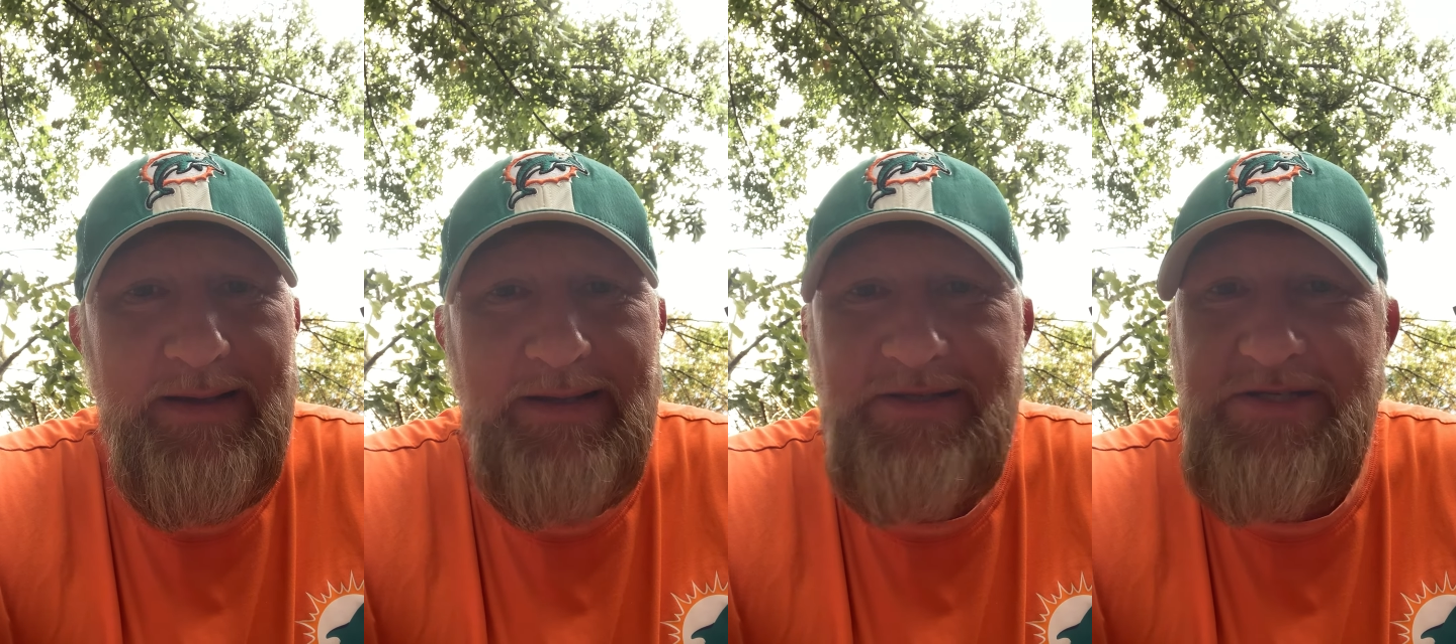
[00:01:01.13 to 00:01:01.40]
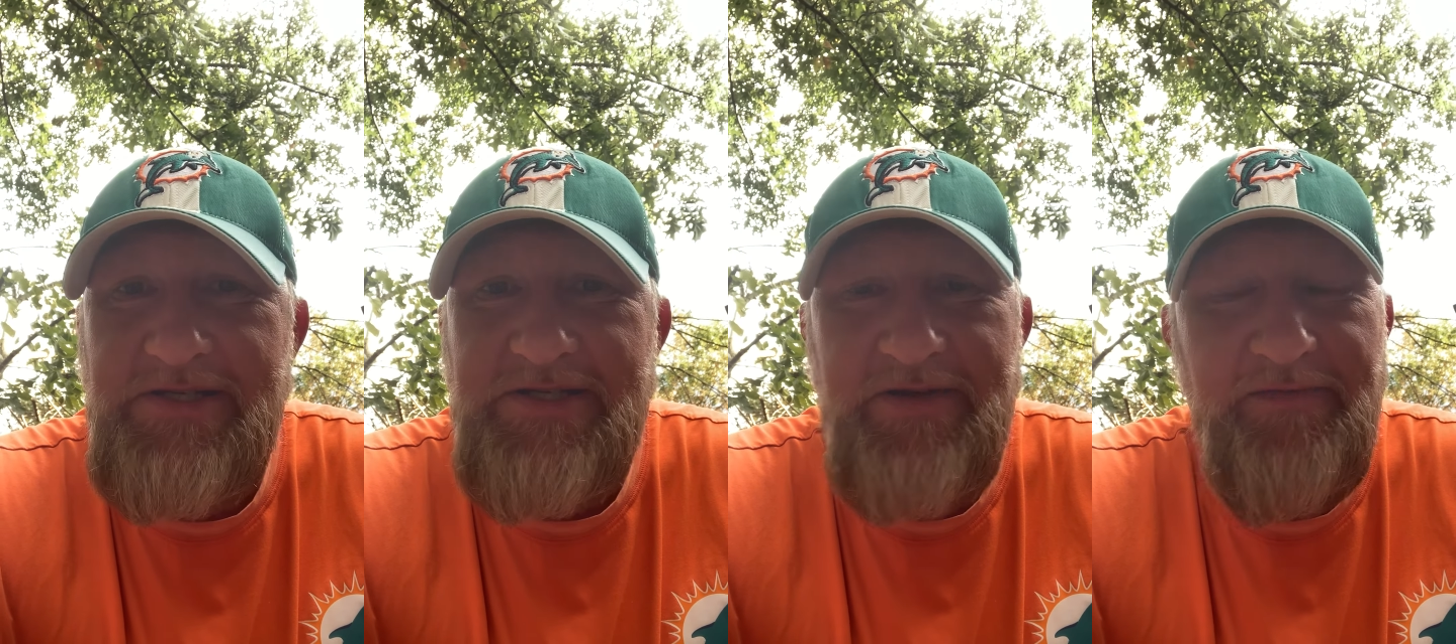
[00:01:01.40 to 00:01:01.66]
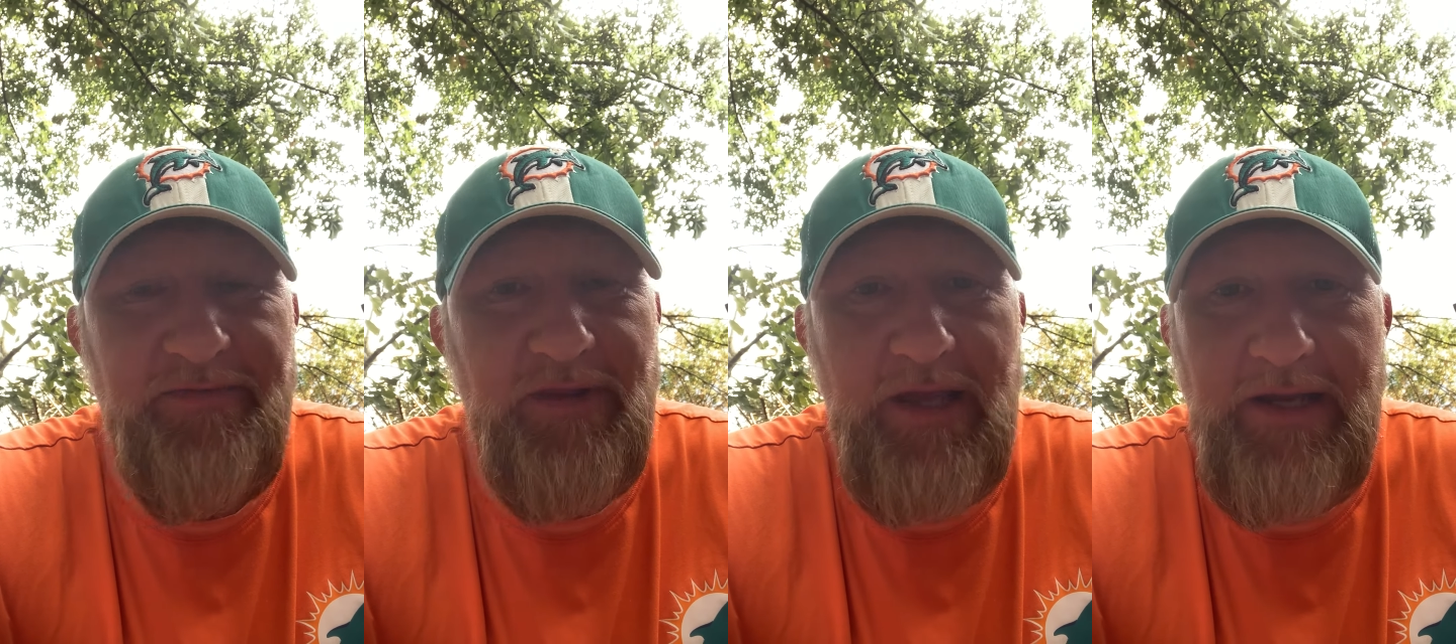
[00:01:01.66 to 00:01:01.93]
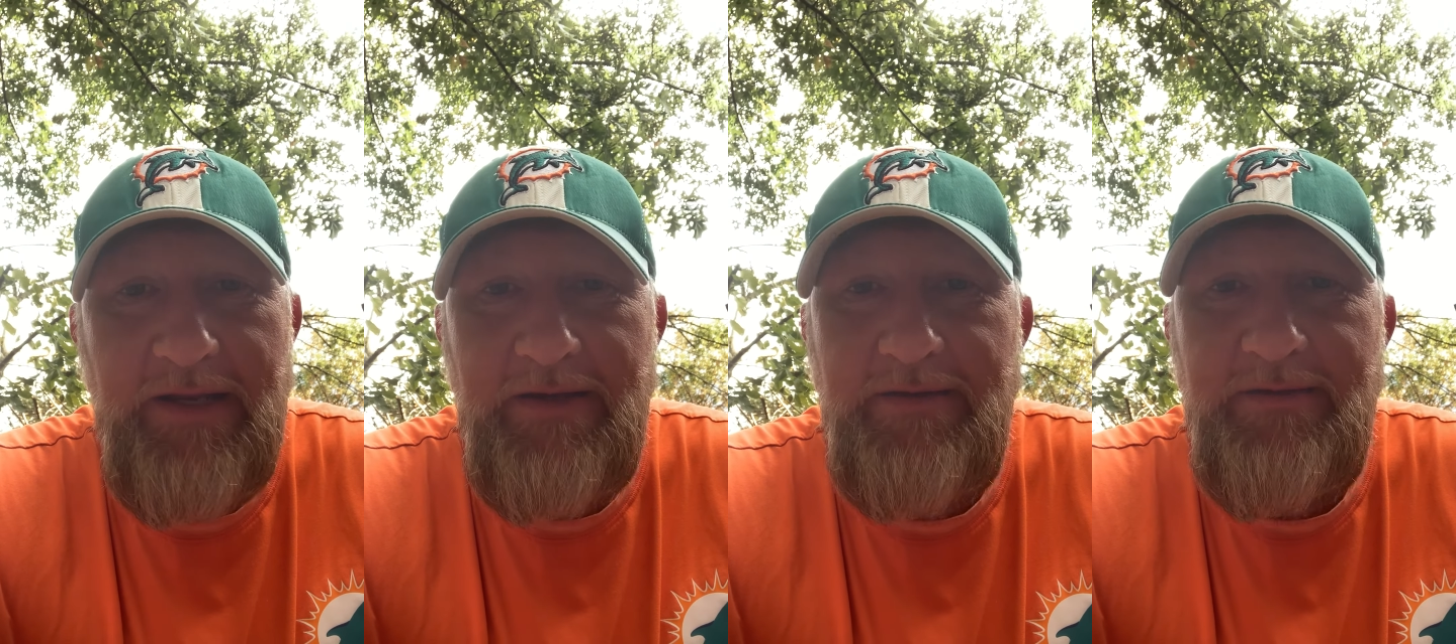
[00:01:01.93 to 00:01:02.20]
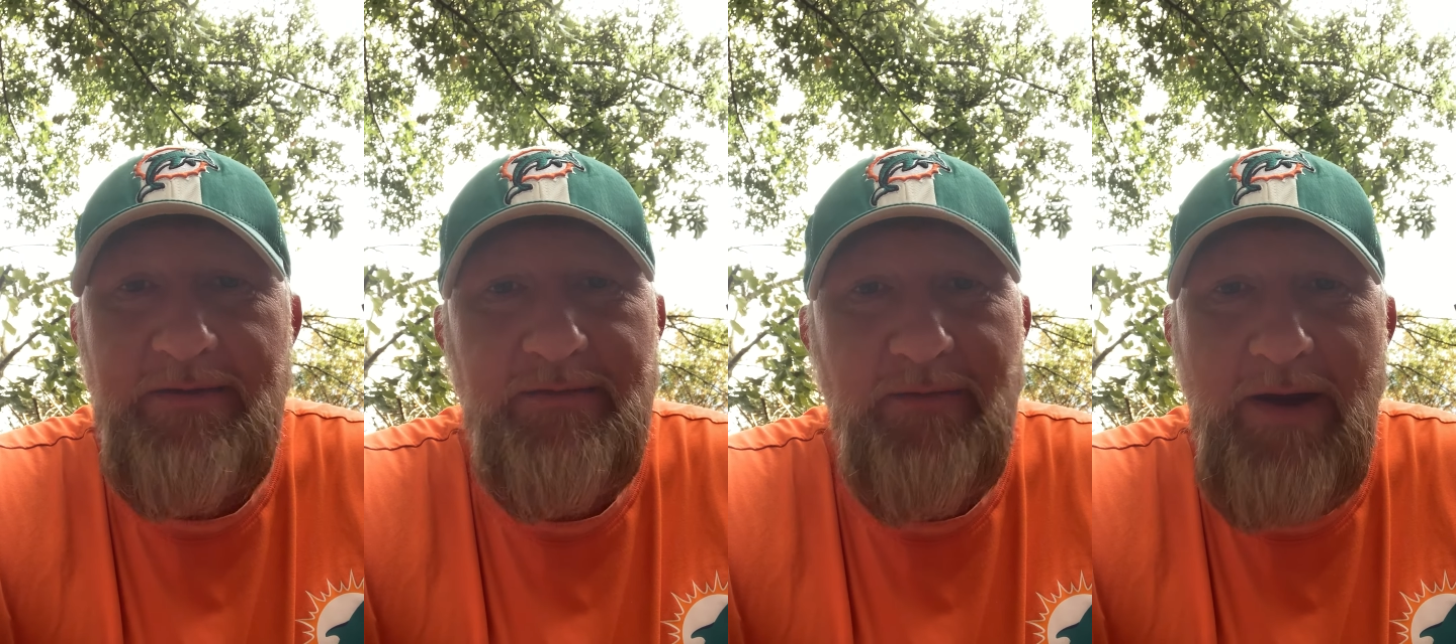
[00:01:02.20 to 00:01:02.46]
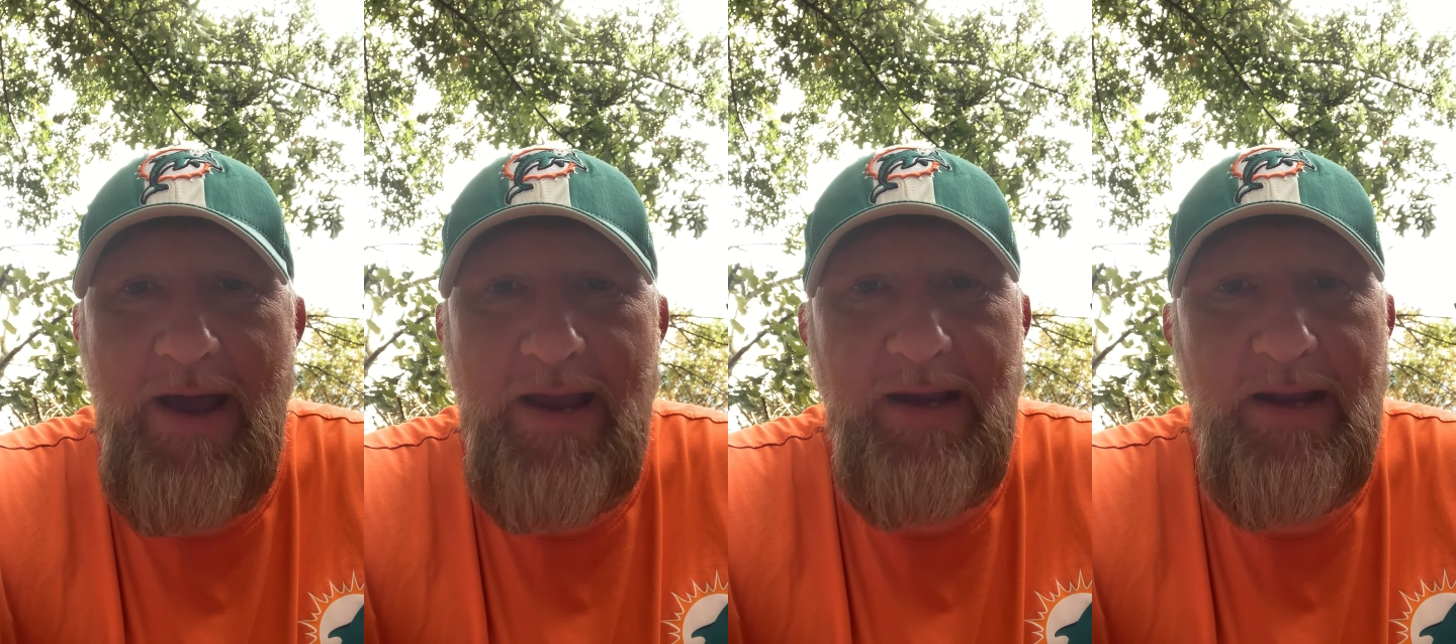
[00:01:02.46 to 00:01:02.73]
eh, just deflated,
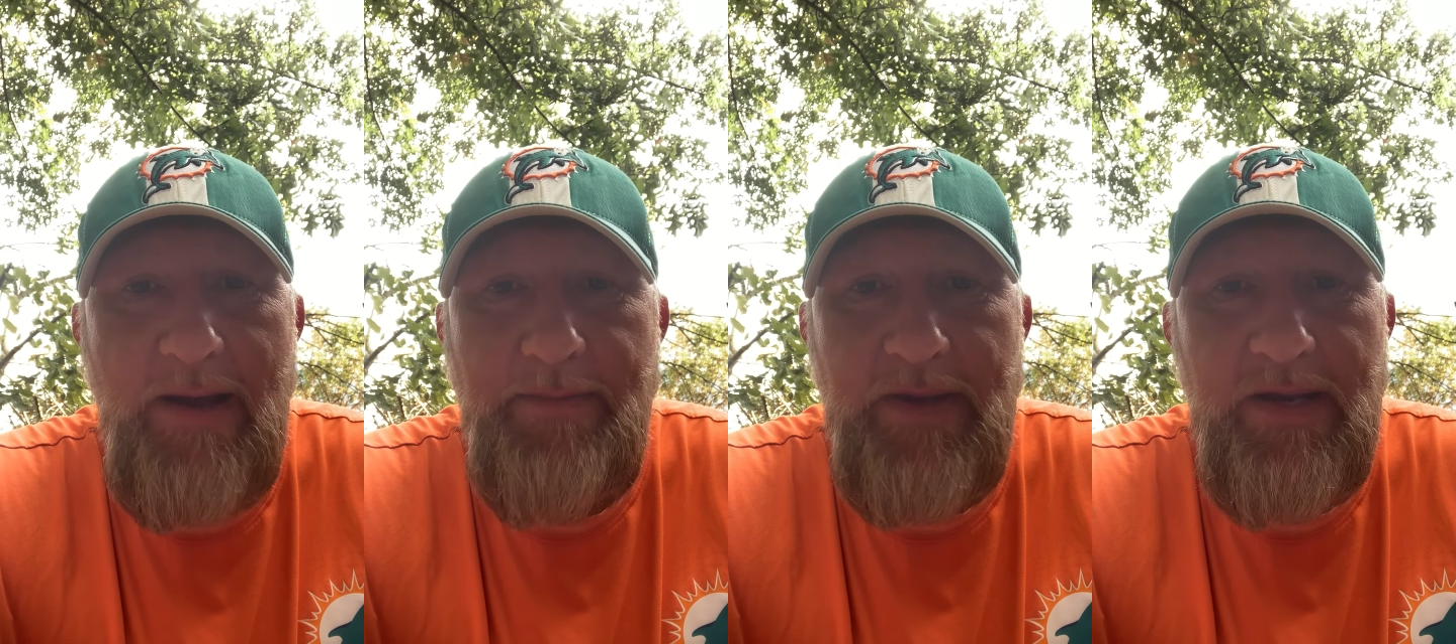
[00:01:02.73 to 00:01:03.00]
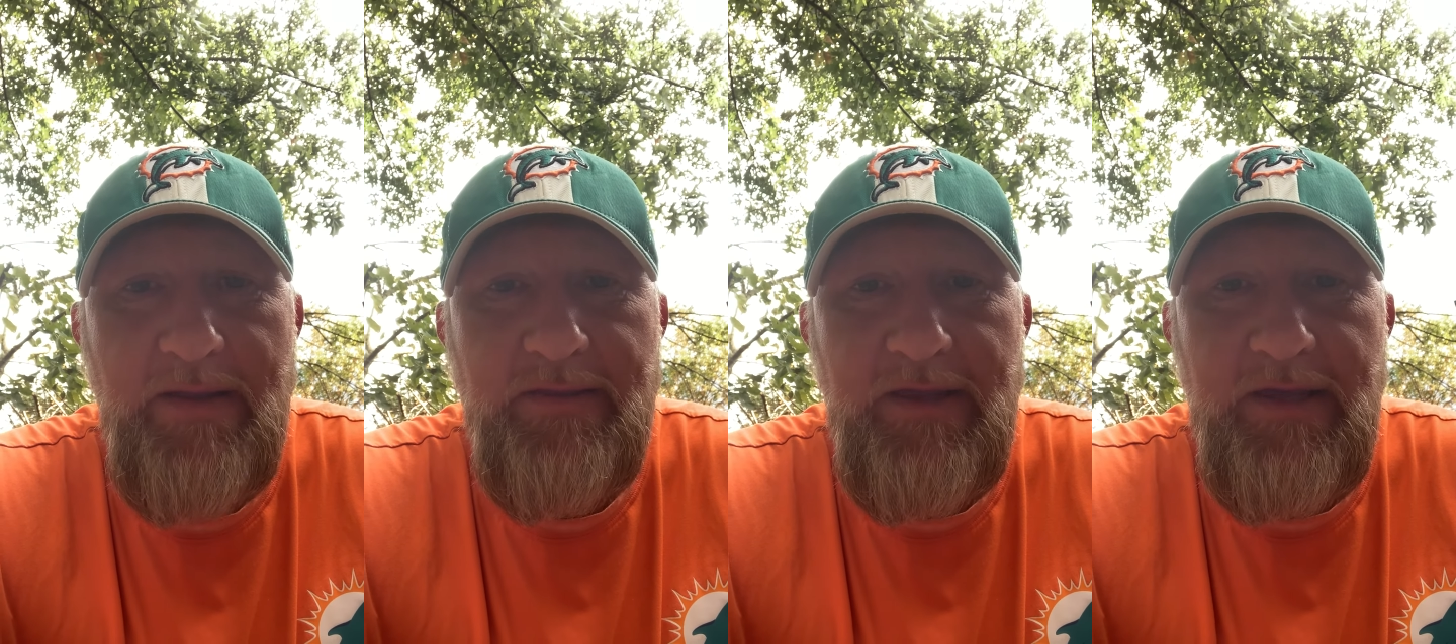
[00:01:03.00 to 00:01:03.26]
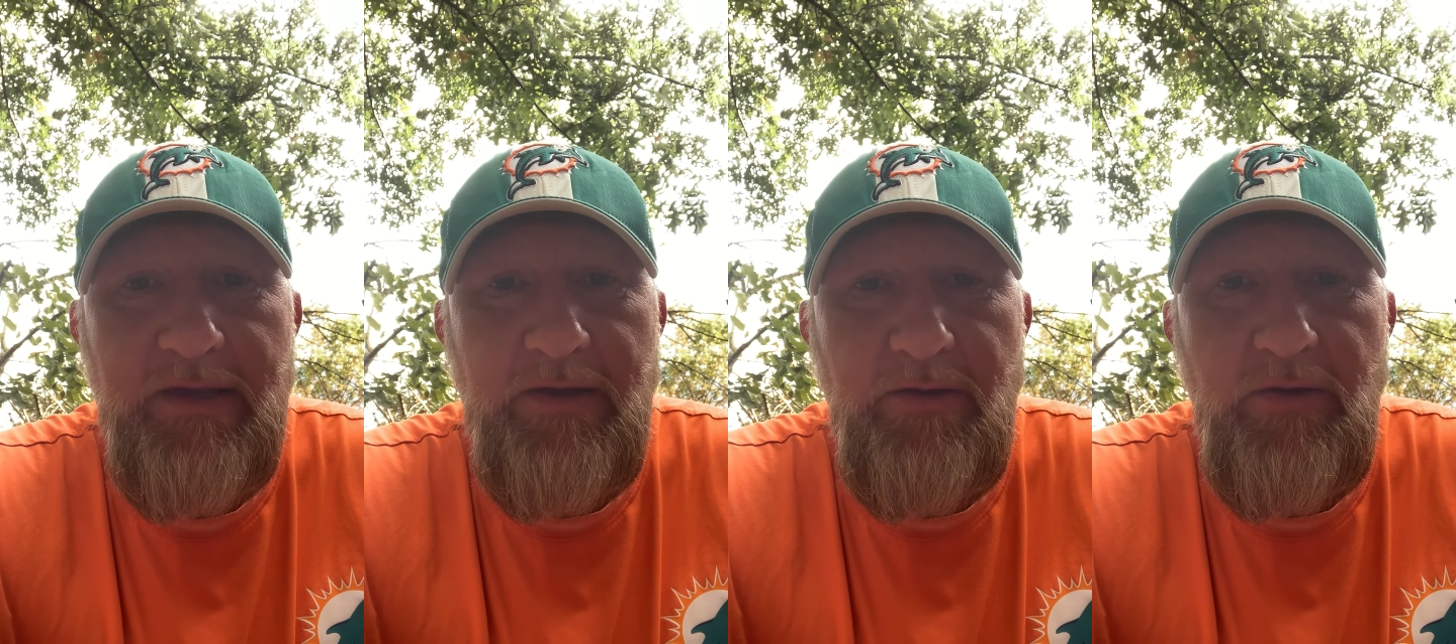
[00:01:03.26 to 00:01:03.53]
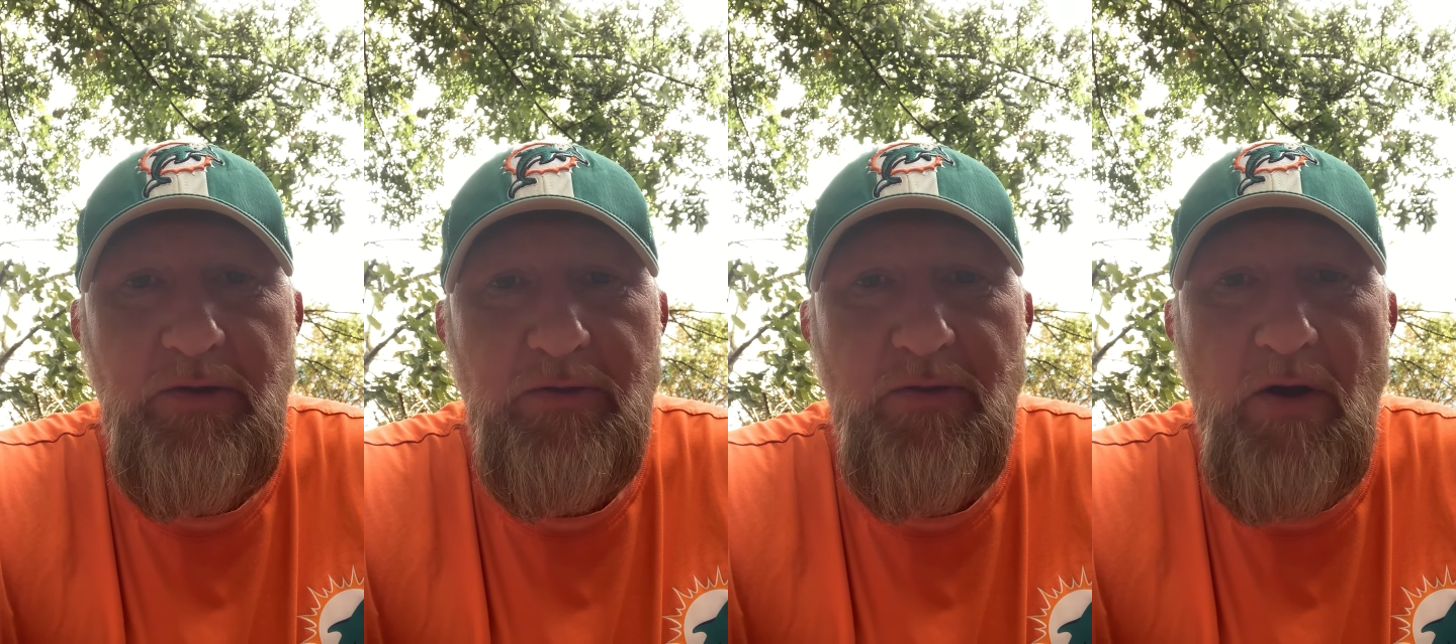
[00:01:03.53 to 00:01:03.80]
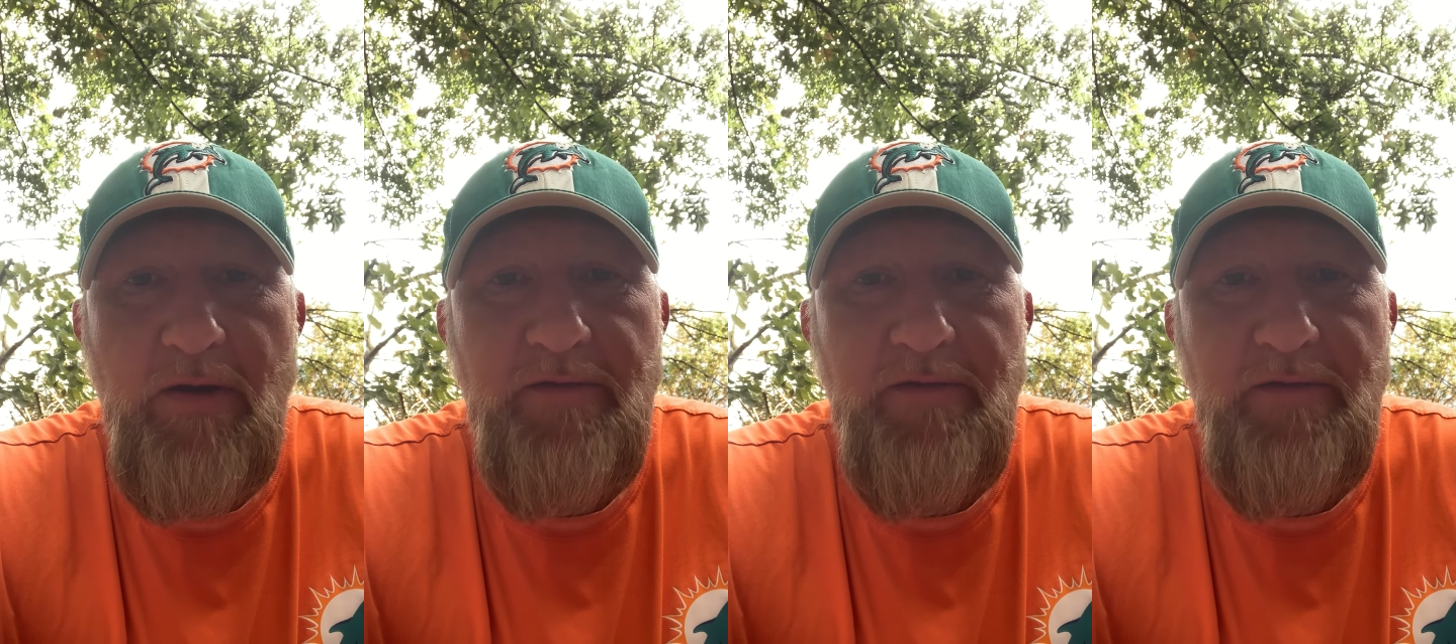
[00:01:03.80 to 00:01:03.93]
right? I mean, I think you, you thought